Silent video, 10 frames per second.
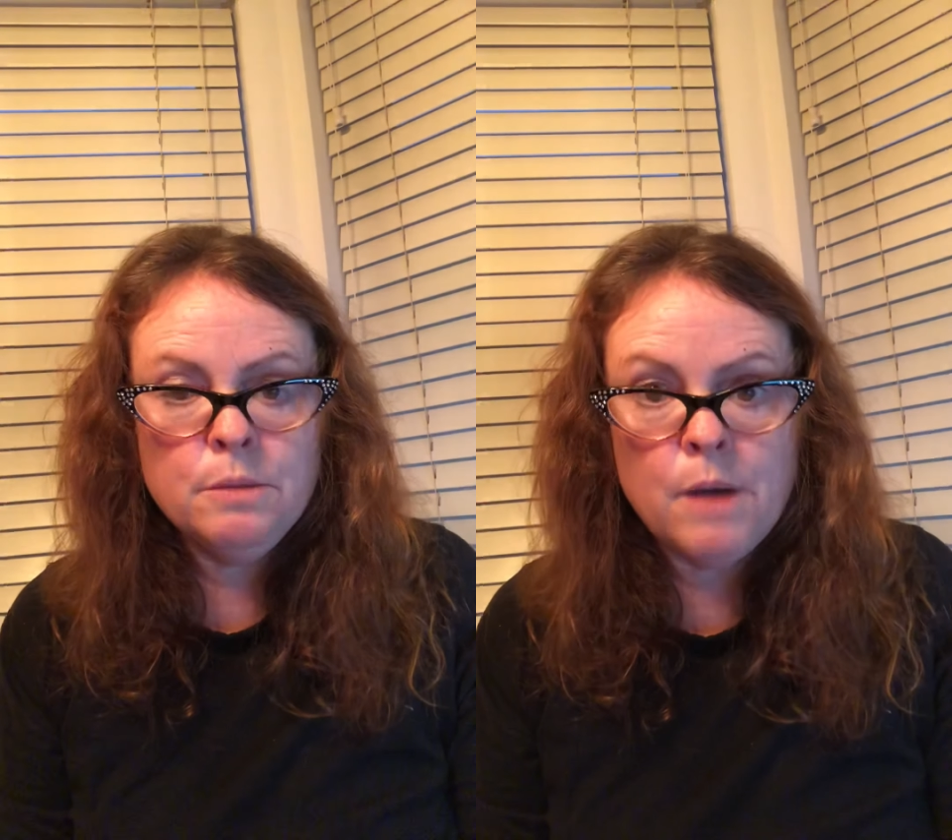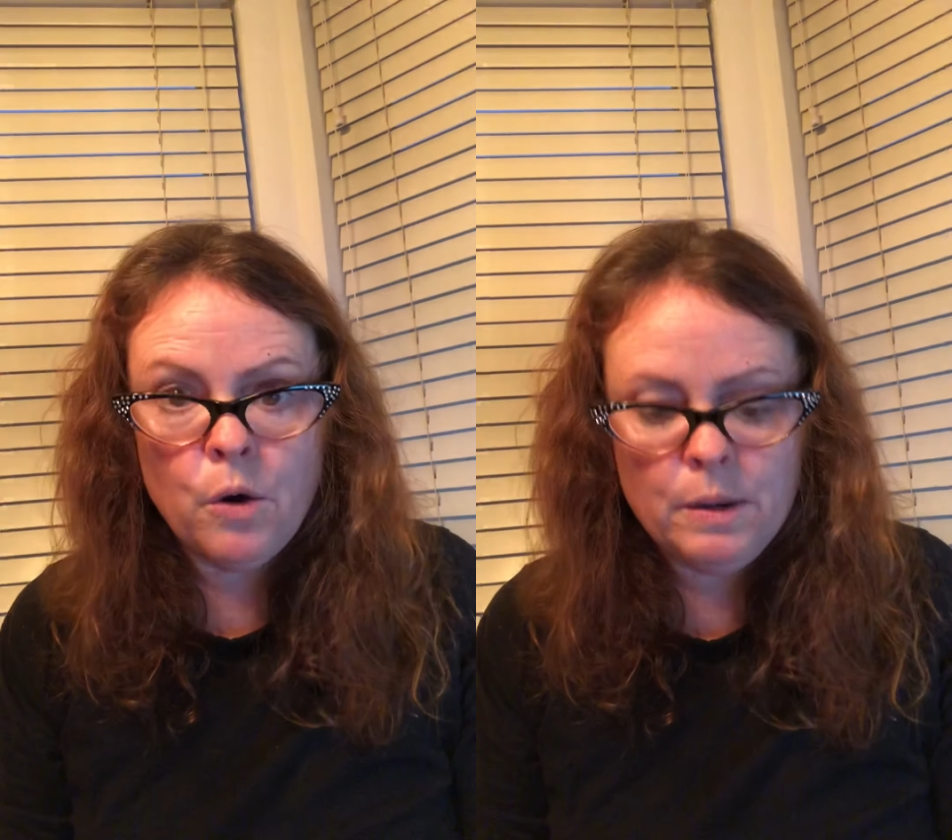
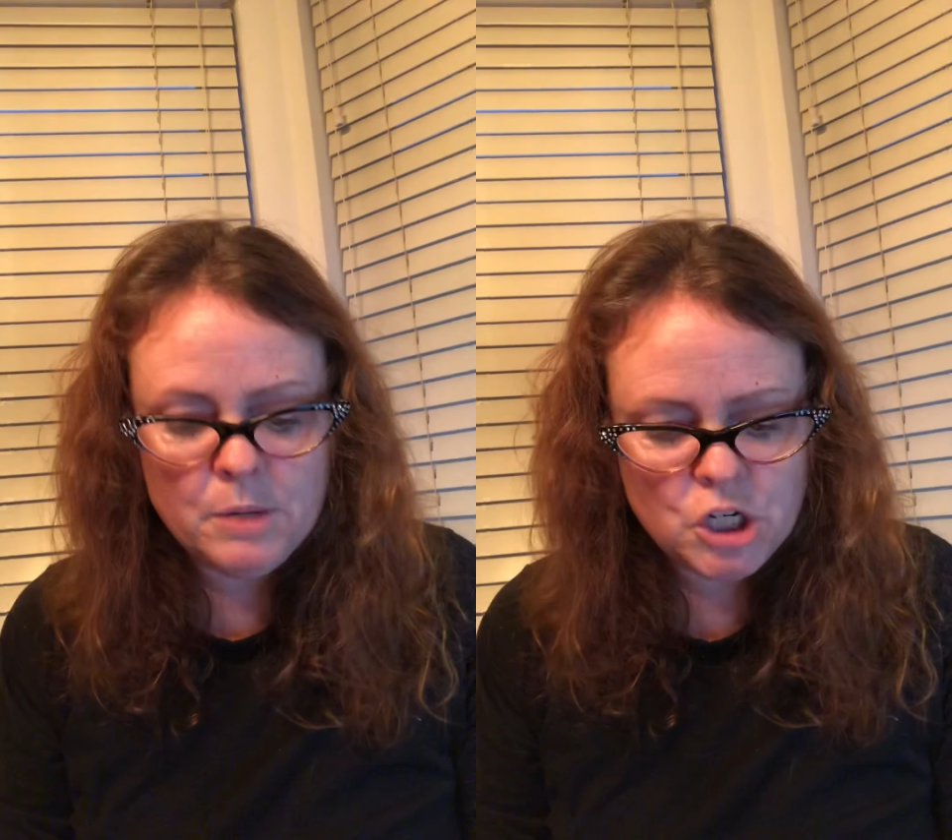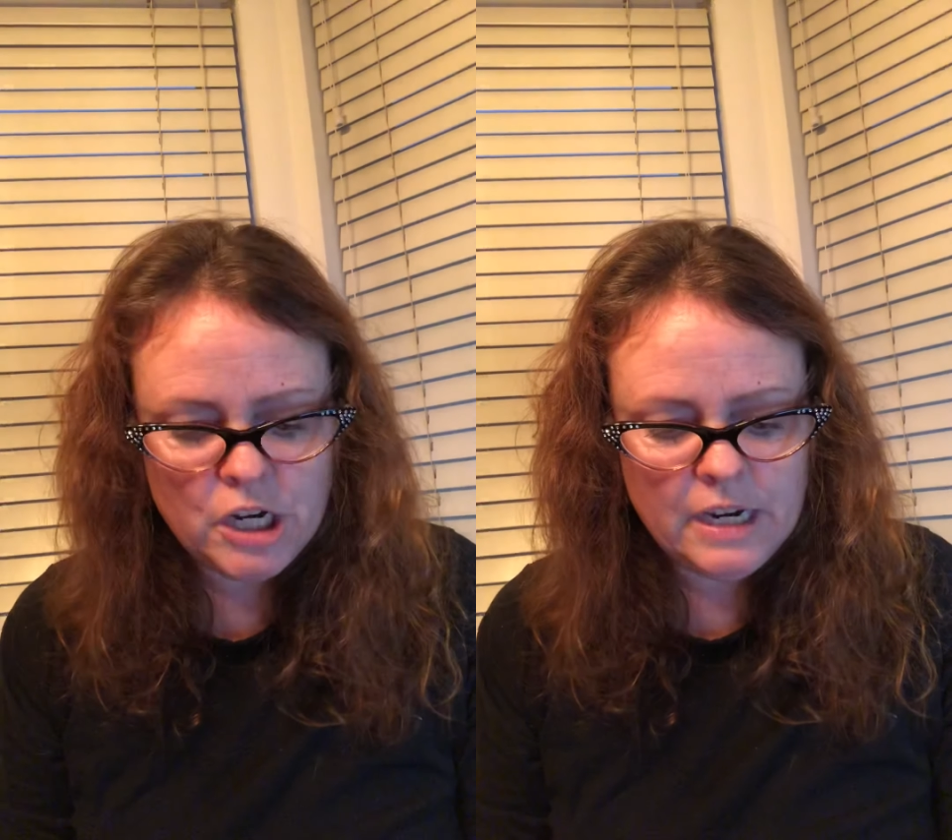mowing
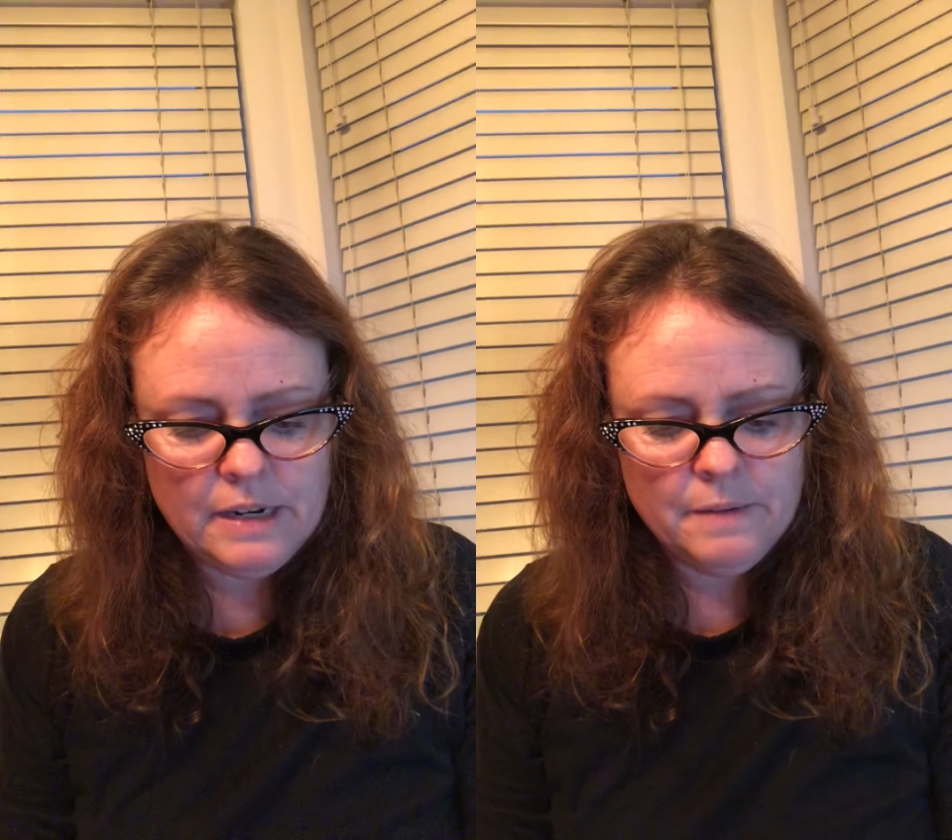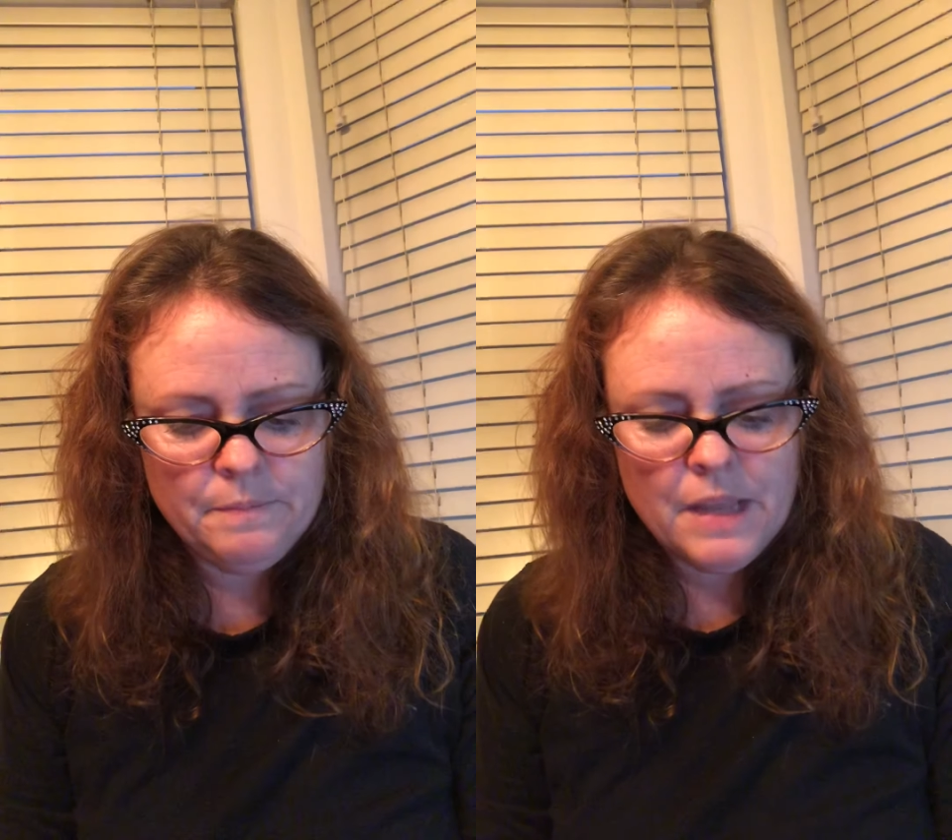
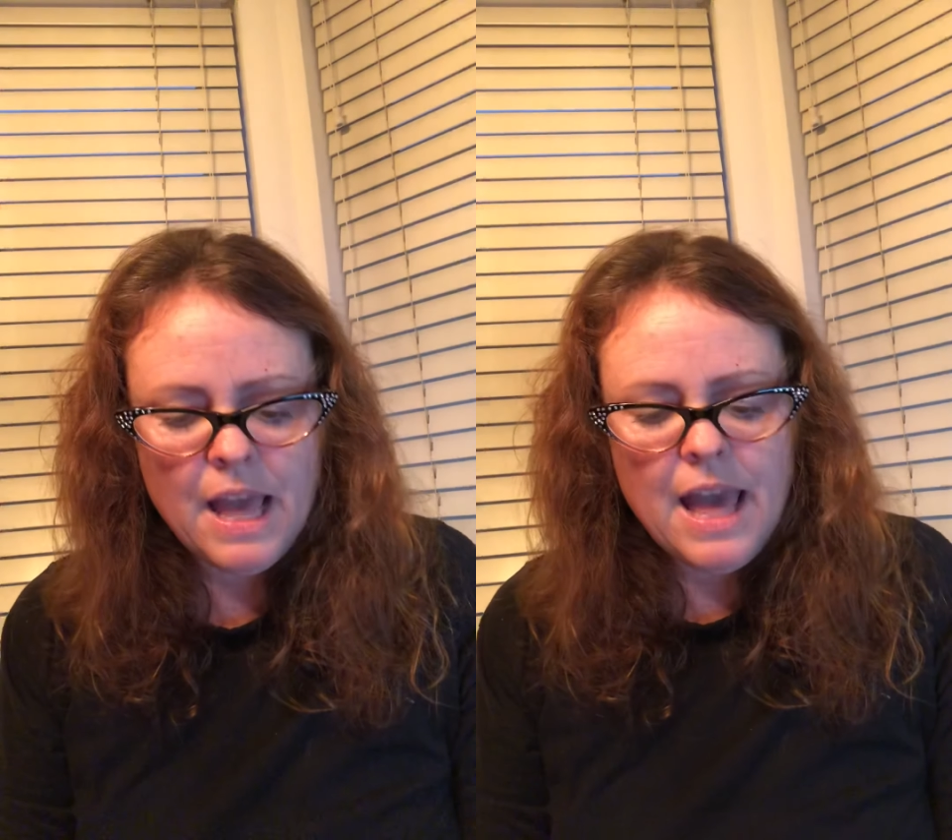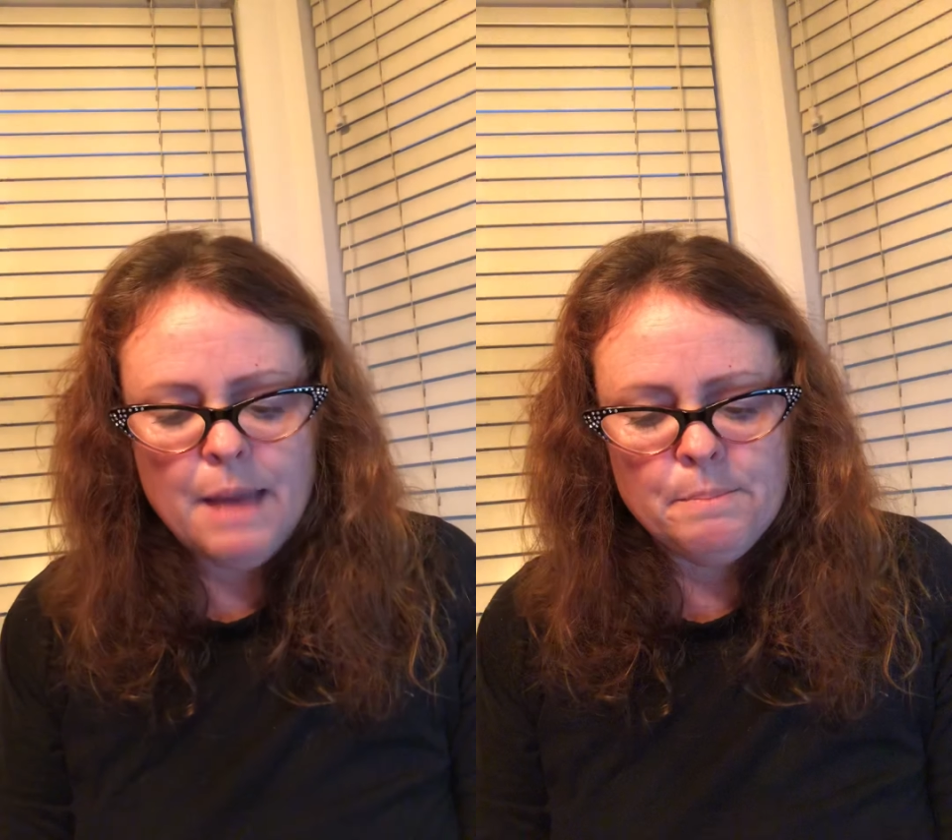machine,
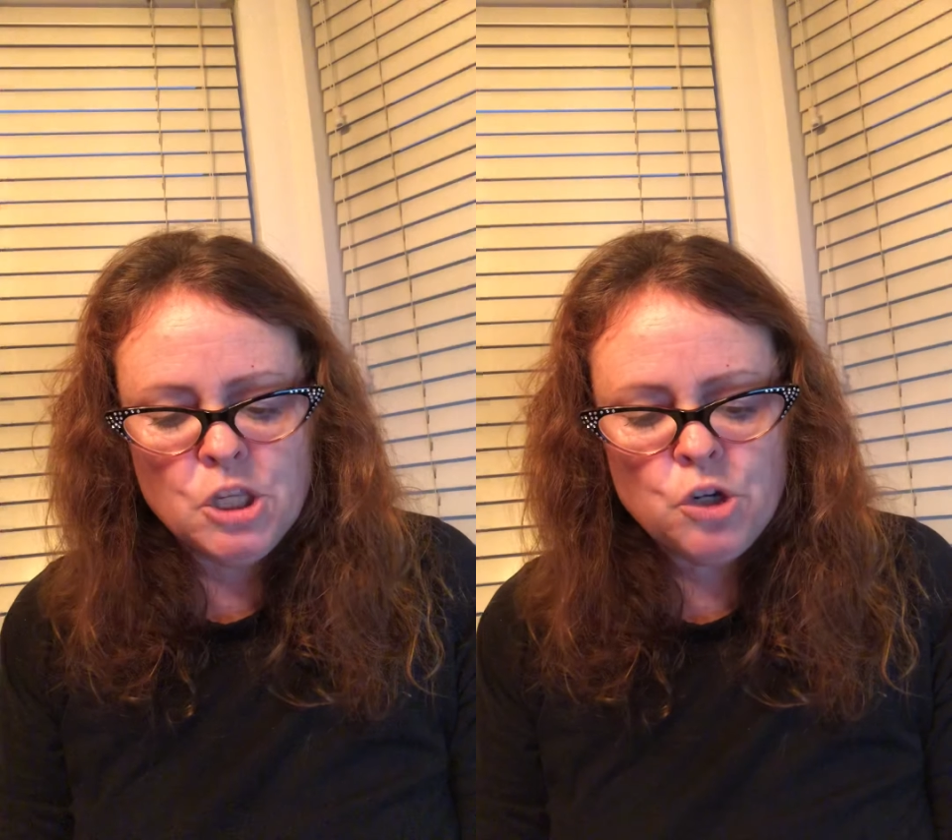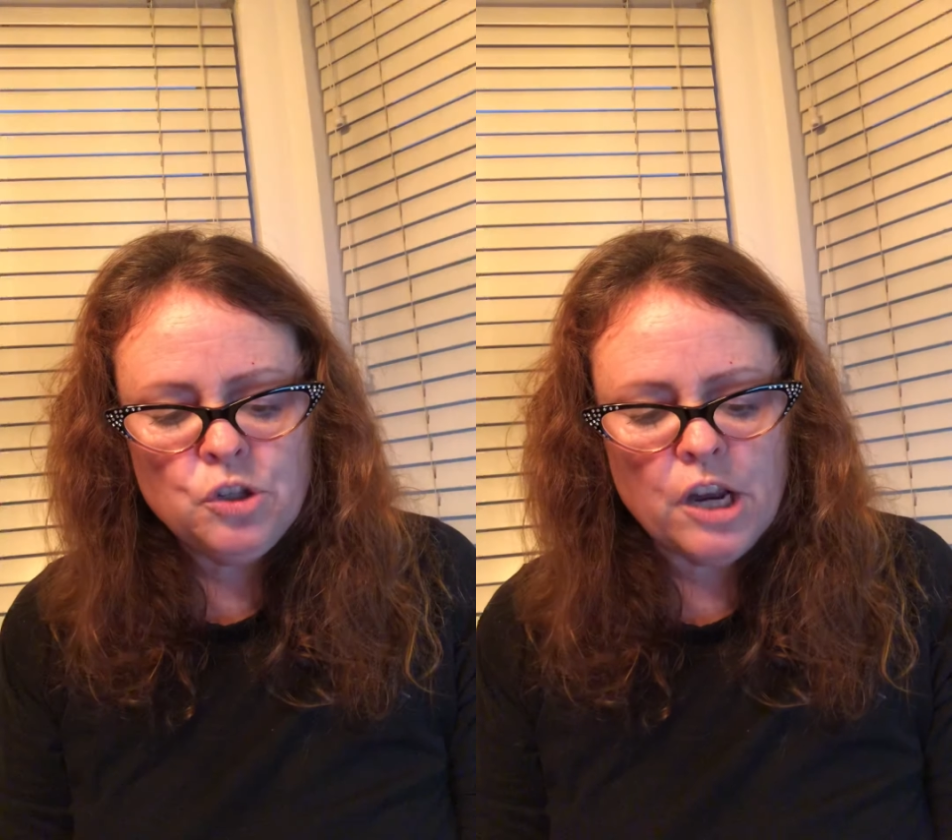and Mr.